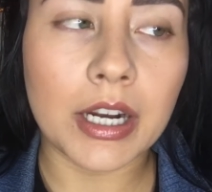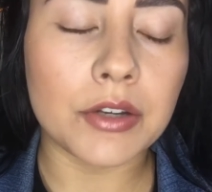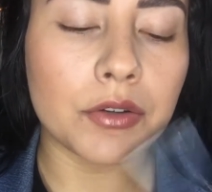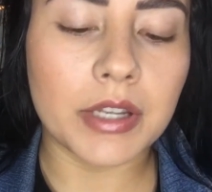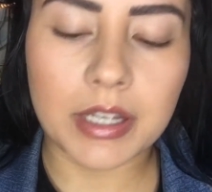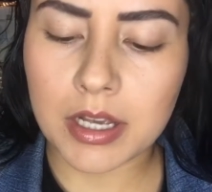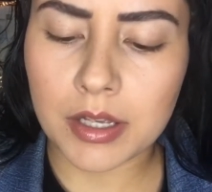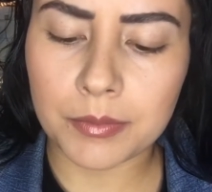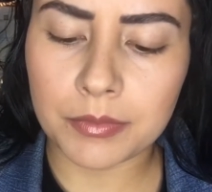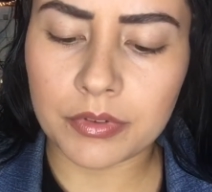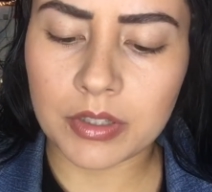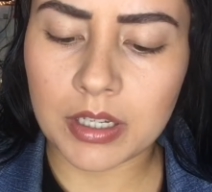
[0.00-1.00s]
I know it
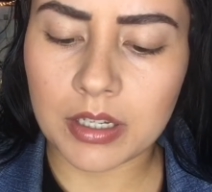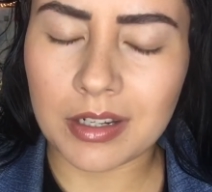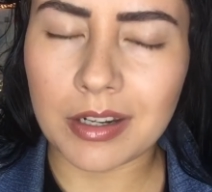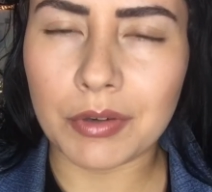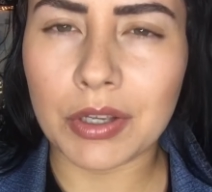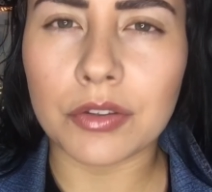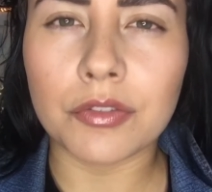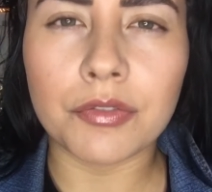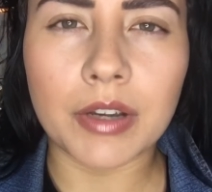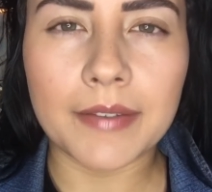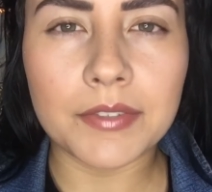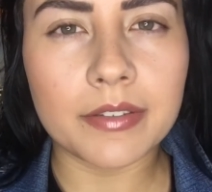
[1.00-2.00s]
comes in around
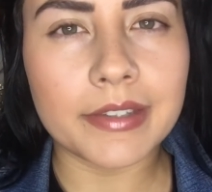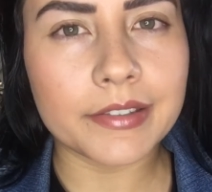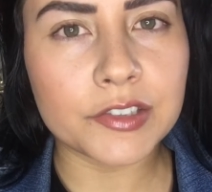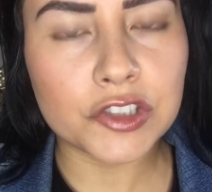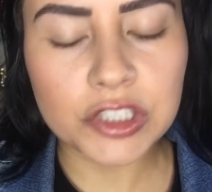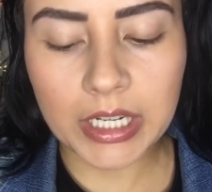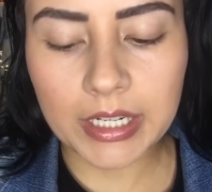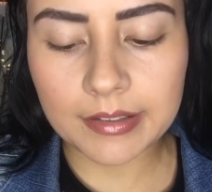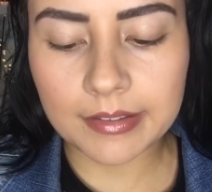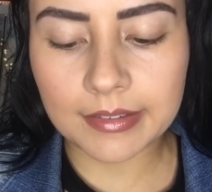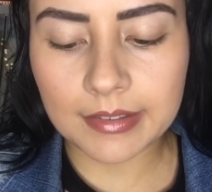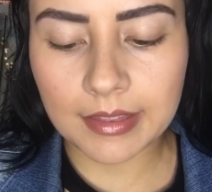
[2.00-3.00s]
5 to 6
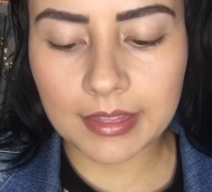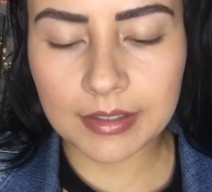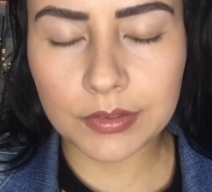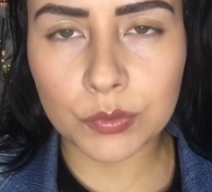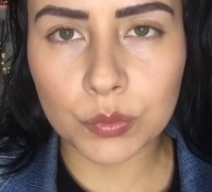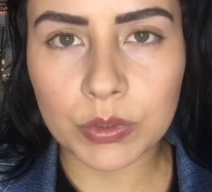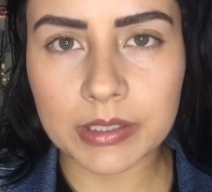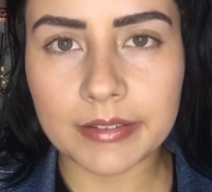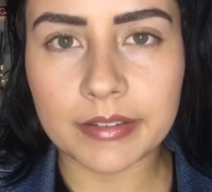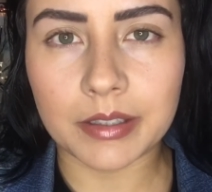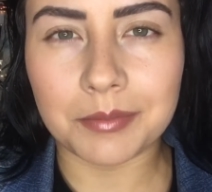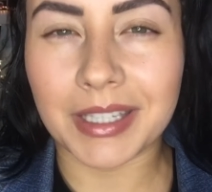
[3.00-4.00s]
shades. This one
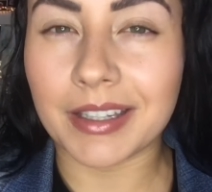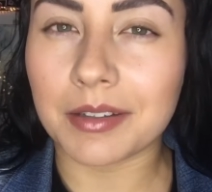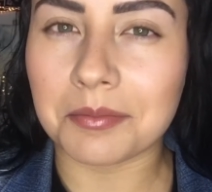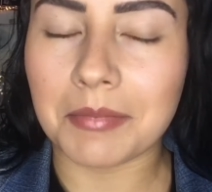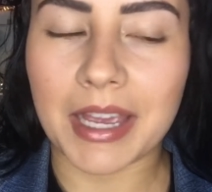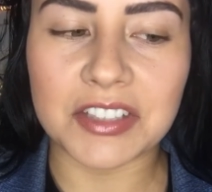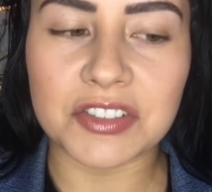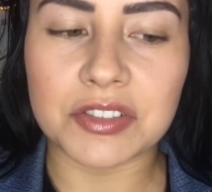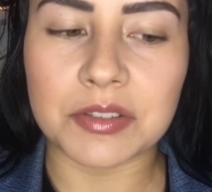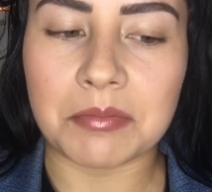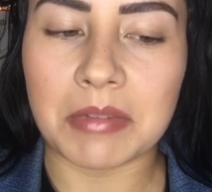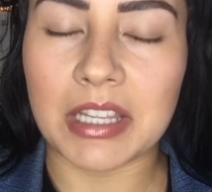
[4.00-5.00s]
seemed like it
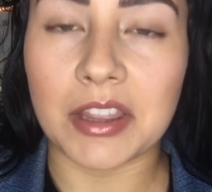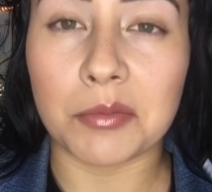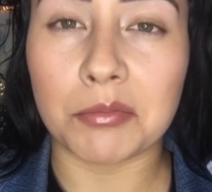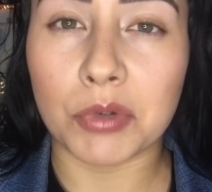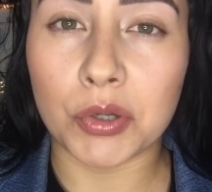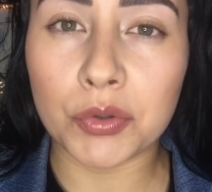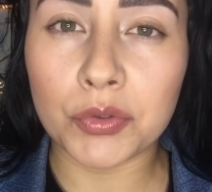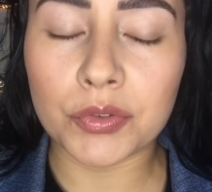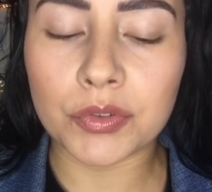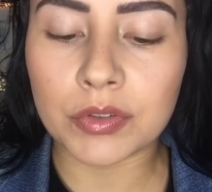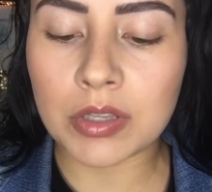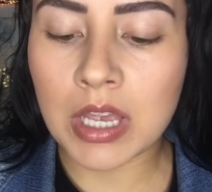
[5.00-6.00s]
matched me the
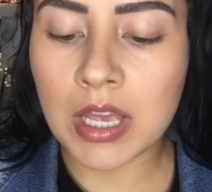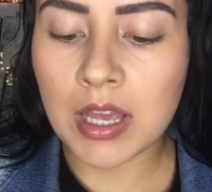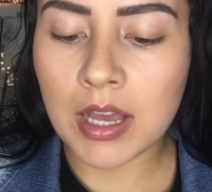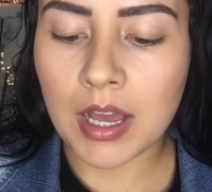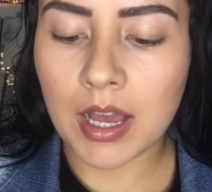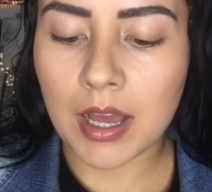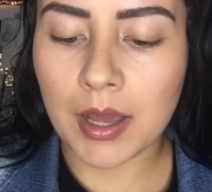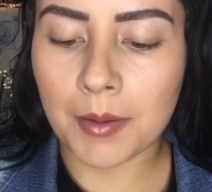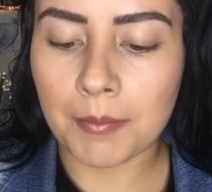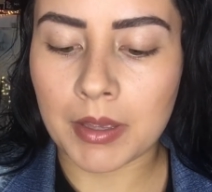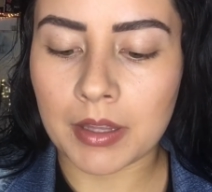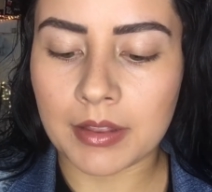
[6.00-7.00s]
most.
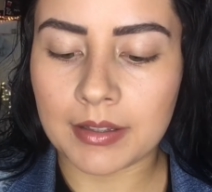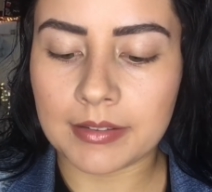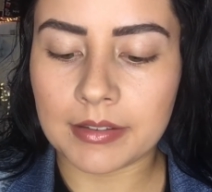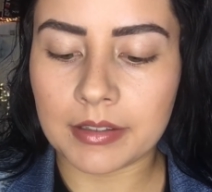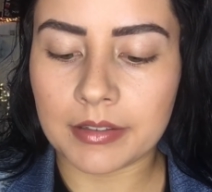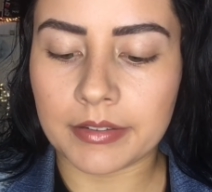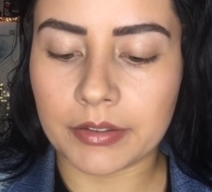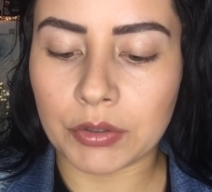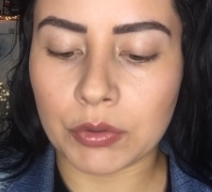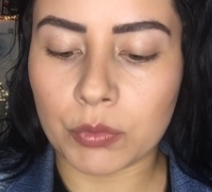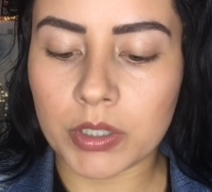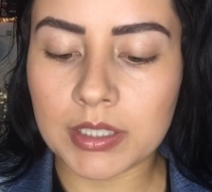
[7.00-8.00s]
This is
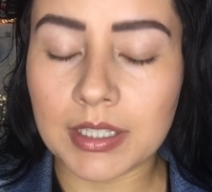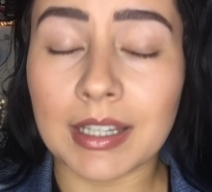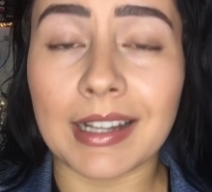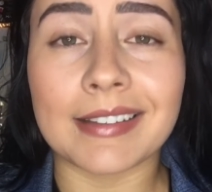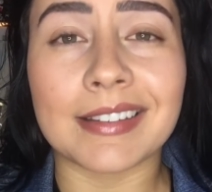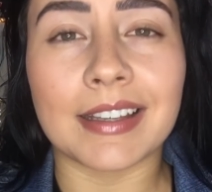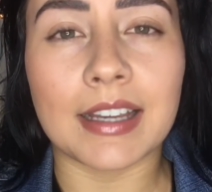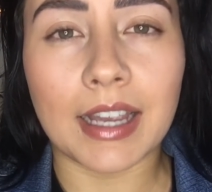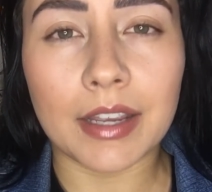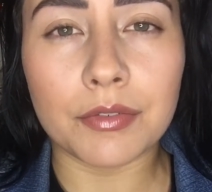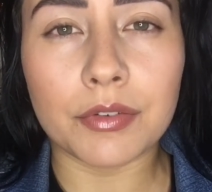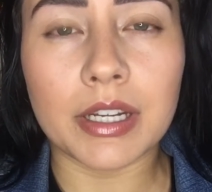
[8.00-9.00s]
01 Classic
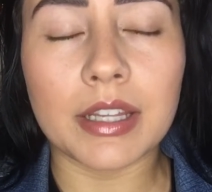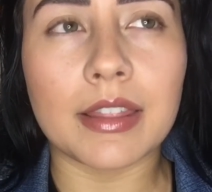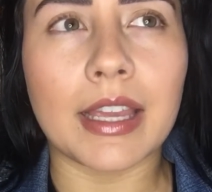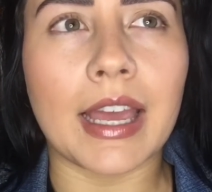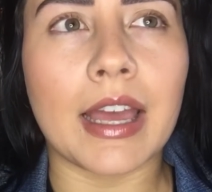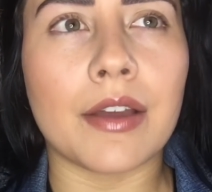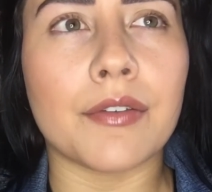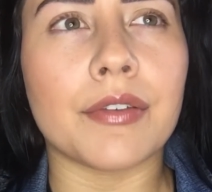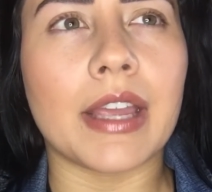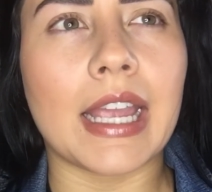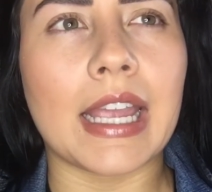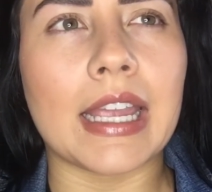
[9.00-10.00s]
Ivory. They have
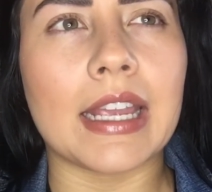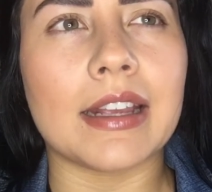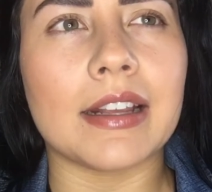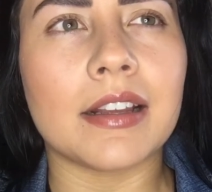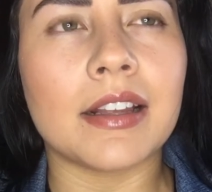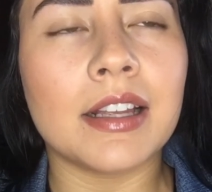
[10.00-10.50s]
a